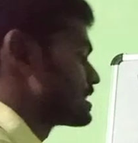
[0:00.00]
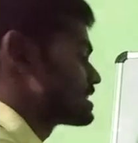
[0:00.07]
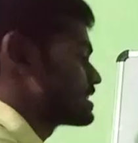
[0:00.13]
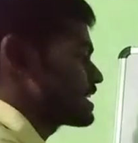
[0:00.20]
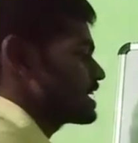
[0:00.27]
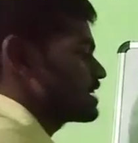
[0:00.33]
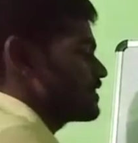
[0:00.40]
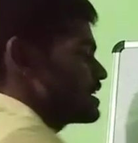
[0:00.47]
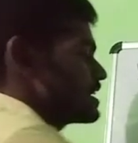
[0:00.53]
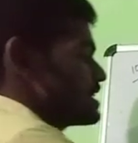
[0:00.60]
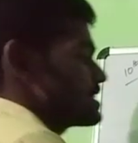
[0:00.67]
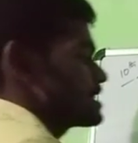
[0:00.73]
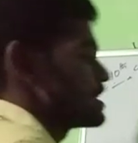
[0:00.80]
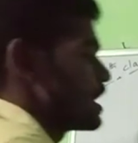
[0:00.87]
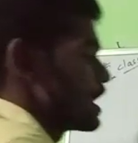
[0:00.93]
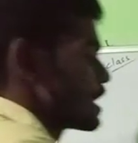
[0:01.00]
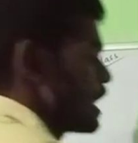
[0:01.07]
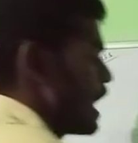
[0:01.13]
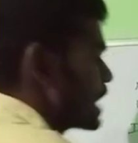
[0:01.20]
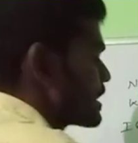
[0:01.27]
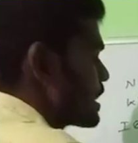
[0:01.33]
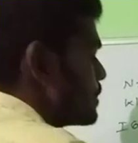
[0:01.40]
Second one is
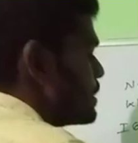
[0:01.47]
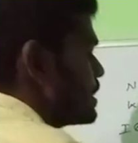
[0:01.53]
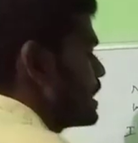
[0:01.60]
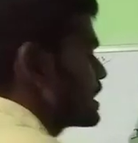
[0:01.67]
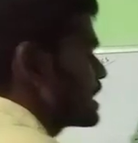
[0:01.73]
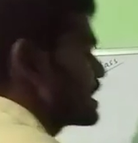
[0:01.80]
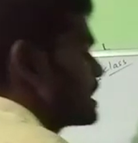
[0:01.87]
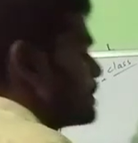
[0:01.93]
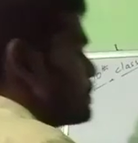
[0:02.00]
non-terminating